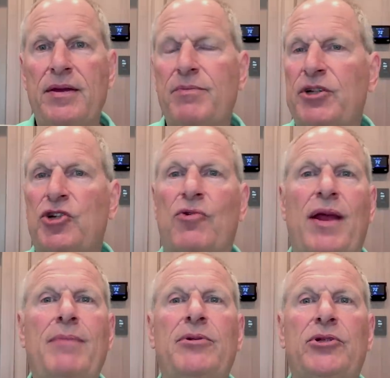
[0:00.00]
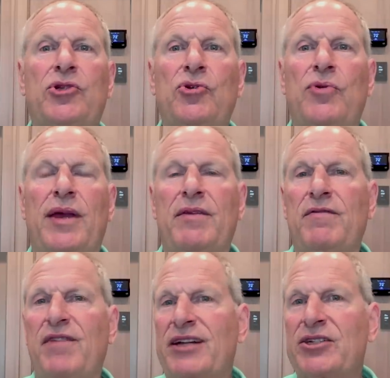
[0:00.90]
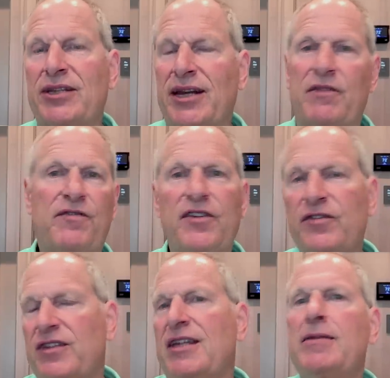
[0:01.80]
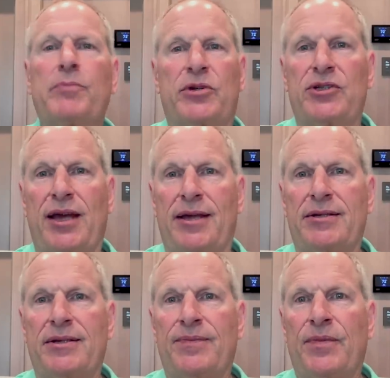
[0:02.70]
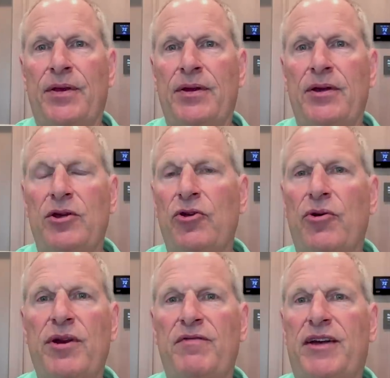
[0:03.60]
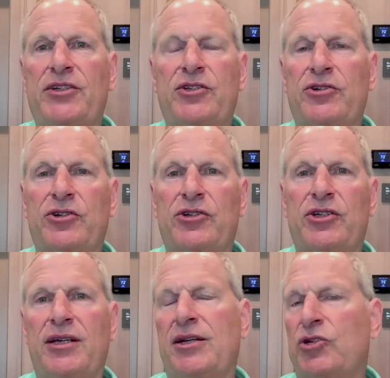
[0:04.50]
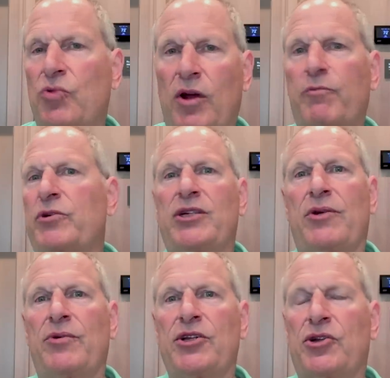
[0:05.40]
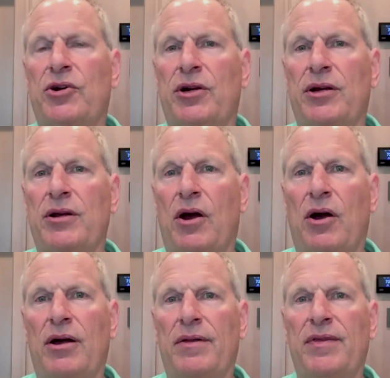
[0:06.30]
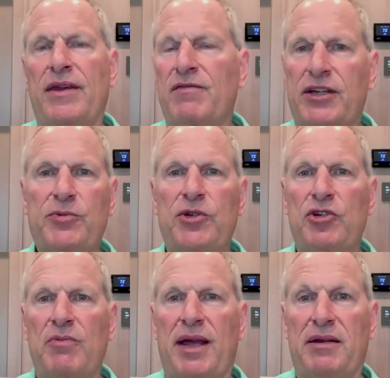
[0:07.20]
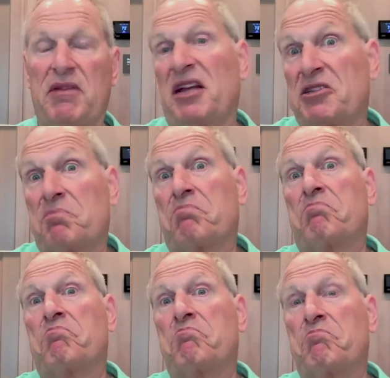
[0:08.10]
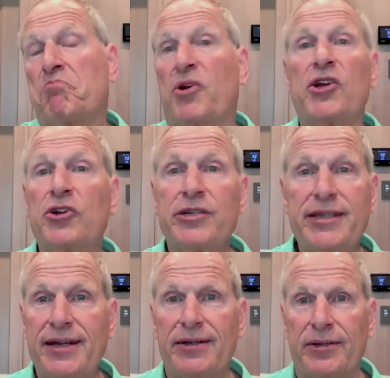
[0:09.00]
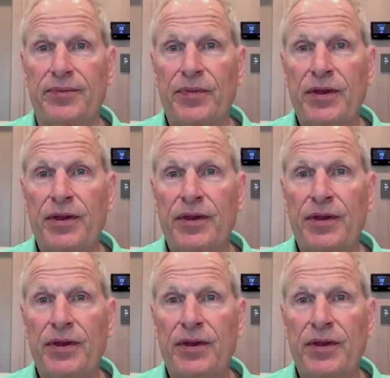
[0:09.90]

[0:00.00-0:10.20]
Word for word: but you're able to invest it at 15%, your investors are seeing a 12% return on the investment you made. That's pretty good deal.